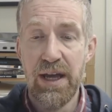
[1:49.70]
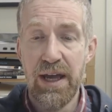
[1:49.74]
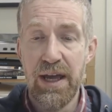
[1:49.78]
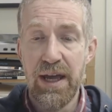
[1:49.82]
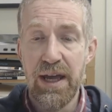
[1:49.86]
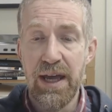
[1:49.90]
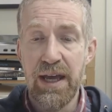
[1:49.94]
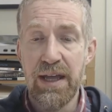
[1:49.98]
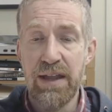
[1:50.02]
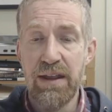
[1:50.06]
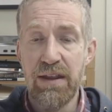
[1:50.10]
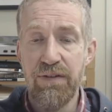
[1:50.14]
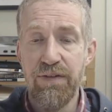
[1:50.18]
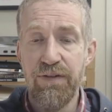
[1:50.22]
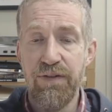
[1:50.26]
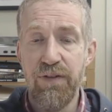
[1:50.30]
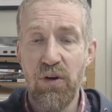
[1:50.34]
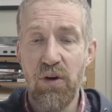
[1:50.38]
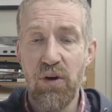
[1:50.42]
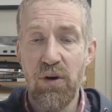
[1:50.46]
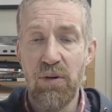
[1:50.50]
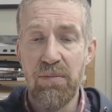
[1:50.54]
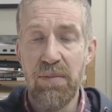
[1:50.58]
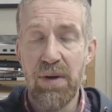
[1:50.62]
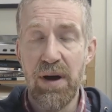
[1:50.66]
in the
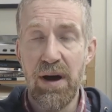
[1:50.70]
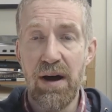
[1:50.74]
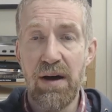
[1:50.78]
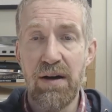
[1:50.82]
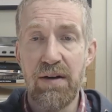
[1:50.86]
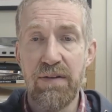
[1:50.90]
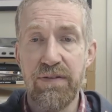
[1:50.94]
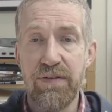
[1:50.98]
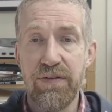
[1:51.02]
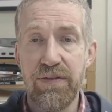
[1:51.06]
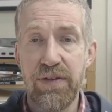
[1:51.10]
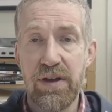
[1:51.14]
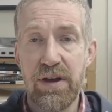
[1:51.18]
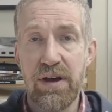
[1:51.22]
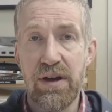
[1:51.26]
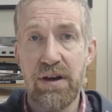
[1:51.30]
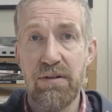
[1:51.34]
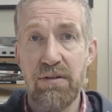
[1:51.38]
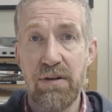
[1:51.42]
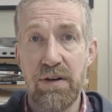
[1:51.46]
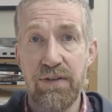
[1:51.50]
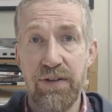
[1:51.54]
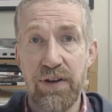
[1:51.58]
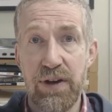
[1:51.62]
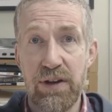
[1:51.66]
form of the
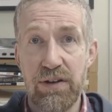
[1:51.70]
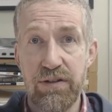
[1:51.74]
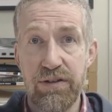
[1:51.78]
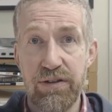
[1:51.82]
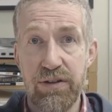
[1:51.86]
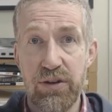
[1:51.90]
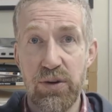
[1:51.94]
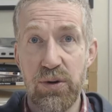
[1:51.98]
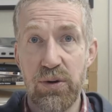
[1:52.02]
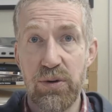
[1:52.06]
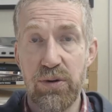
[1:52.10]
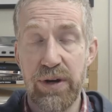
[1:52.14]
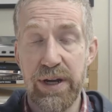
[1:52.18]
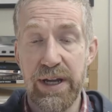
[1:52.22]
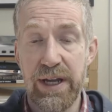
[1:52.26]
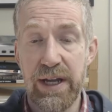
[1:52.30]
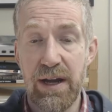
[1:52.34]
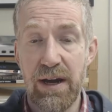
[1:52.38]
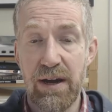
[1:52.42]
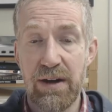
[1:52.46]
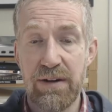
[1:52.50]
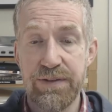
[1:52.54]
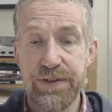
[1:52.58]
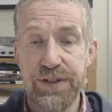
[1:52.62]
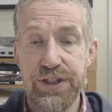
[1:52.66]
horrific story
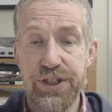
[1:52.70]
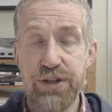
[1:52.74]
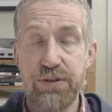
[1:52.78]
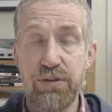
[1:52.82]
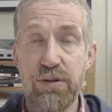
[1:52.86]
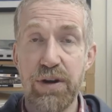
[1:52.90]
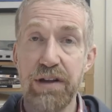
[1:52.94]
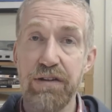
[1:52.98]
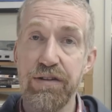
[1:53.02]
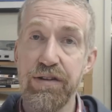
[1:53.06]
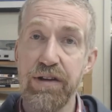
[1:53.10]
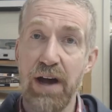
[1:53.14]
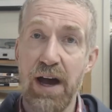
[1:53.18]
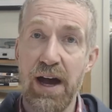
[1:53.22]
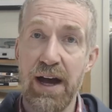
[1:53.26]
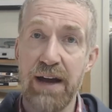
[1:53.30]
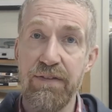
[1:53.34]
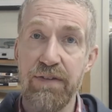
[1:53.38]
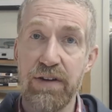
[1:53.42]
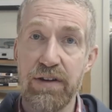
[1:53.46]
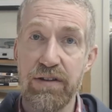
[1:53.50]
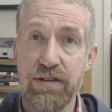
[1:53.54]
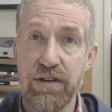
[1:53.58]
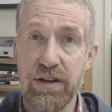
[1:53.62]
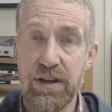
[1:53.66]
of Cherise
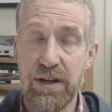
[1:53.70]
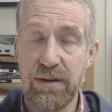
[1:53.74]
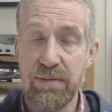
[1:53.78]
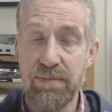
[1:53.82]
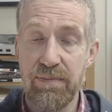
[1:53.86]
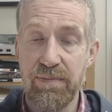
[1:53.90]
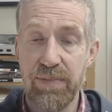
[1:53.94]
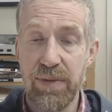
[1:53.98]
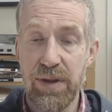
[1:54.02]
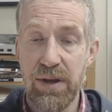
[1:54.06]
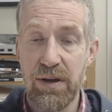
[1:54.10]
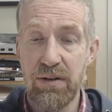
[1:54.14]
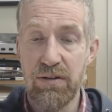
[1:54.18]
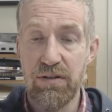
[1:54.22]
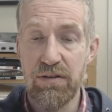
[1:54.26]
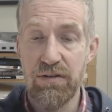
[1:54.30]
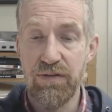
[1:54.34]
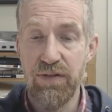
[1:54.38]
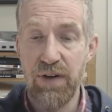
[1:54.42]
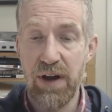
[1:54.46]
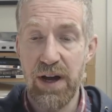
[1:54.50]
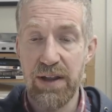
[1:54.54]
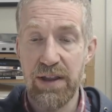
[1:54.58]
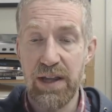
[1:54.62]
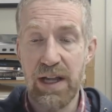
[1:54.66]
Iverson, whose
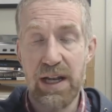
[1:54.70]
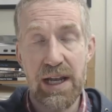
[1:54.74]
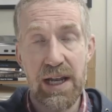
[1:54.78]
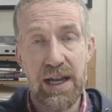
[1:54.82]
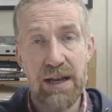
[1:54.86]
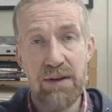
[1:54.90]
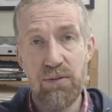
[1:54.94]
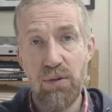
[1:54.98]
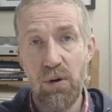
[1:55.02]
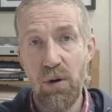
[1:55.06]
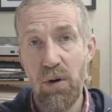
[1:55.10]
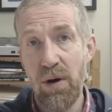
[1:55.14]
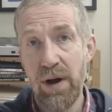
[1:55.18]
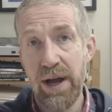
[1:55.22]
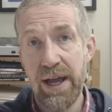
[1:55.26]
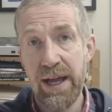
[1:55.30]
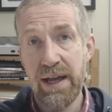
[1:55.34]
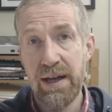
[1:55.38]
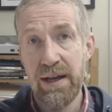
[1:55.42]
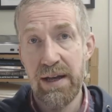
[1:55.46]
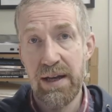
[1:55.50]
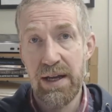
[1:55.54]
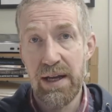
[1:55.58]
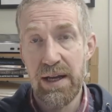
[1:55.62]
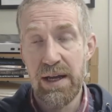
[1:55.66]
father Leroy
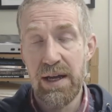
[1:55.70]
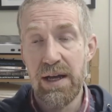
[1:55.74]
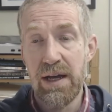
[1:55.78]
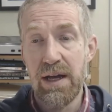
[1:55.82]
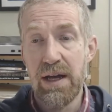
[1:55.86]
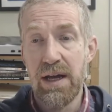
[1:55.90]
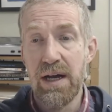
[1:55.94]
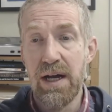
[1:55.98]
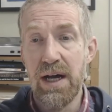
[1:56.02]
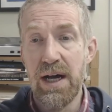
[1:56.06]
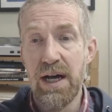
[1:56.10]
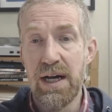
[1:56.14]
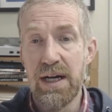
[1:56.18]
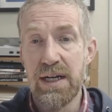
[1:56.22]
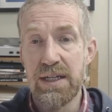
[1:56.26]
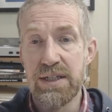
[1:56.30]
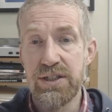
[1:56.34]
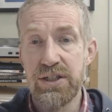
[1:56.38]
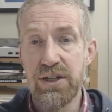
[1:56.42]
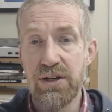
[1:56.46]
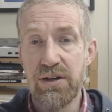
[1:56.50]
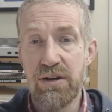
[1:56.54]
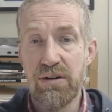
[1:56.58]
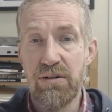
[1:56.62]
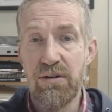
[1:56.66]

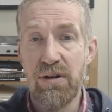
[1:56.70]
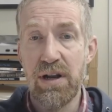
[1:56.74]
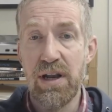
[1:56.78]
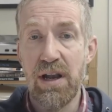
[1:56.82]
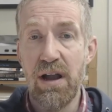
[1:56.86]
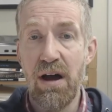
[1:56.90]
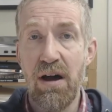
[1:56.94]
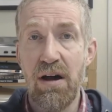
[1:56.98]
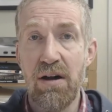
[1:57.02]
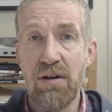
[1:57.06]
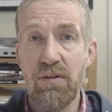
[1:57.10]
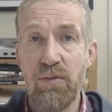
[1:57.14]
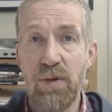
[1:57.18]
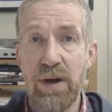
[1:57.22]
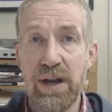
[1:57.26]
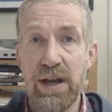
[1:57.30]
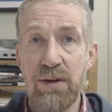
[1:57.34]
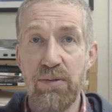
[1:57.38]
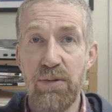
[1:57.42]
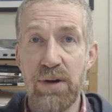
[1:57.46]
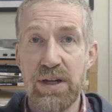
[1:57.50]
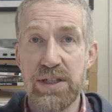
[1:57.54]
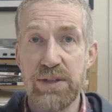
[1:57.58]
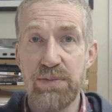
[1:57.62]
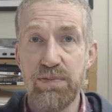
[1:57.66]
took her along when he
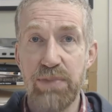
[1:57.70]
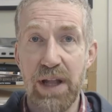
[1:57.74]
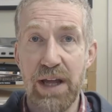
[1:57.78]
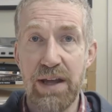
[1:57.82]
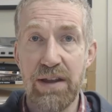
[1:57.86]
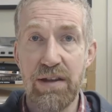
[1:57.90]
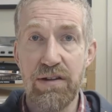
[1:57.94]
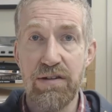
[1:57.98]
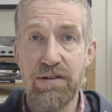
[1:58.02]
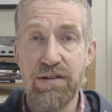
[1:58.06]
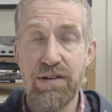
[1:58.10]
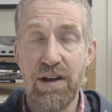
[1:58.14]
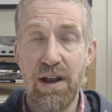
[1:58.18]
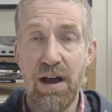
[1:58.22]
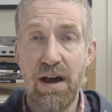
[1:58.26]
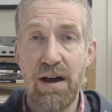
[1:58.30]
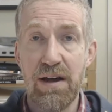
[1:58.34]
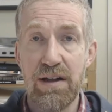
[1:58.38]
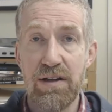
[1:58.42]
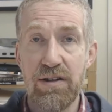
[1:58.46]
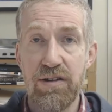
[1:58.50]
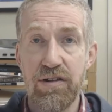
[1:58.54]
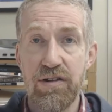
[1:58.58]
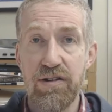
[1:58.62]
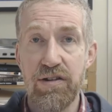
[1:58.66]
went to play the
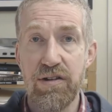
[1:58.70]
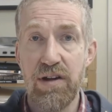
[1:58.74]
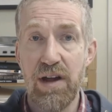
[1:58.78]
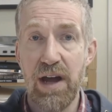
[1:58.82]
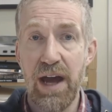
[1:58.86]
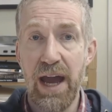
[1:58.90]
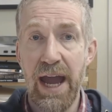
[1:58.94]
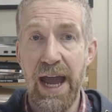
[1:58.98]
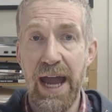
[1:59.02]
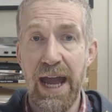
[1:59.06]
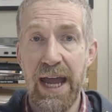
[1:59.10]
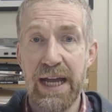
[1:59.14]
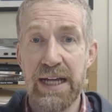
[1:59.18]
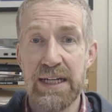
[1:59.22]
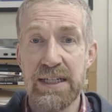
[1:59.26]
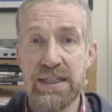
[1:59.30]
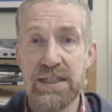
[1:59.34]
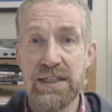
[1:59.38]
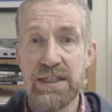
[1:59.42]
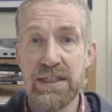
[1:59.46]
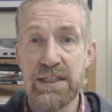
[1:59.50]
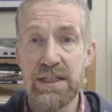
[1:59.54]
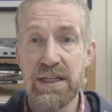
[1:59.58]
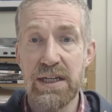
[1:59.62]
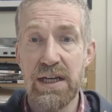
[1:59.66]
slots,
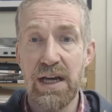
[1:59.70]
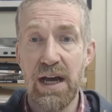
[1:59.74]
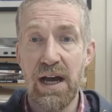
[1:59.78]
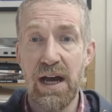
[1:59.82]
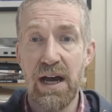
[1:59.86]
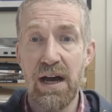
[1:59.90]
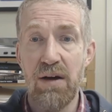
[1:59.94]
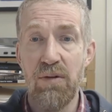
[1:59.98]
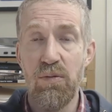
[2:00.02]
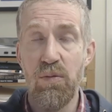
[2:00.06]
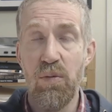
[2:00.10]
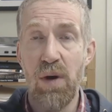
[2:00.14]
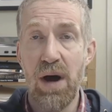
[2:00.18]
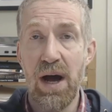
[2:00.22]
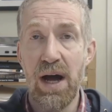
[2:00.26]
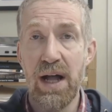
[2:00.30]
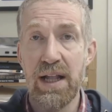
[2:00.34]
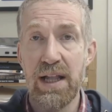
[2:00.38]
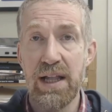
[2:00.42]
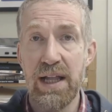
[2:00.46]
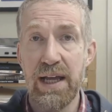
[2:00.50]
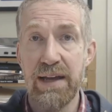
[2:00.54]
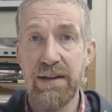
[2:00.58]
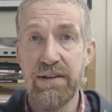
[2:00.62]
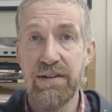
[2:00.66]
and while
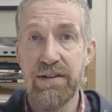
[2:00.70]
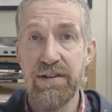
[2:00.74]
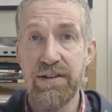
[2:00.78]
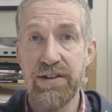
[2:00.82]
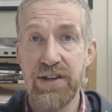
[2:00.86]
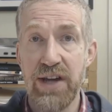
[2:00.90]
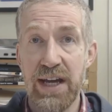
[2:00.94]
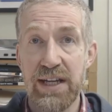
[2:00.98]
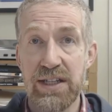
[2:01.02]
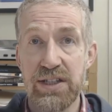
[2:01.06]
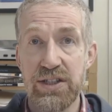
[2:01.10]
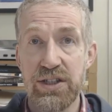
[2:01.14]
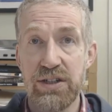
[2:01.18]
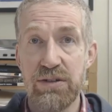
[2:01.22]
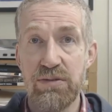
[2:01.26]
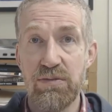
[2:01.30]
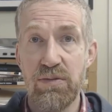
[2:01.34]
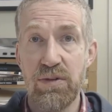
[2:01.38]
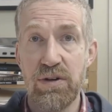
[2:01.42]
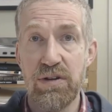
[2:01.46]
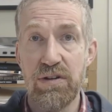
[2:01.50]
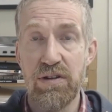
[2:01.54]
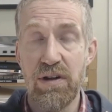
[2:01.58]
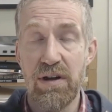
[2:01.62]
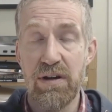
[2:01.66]
his attention
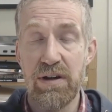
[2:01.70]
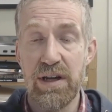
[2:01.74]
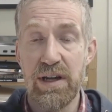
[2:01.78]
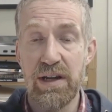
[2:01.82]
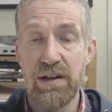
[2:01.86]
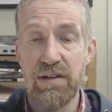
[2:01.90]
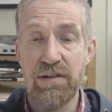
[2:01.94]
was on his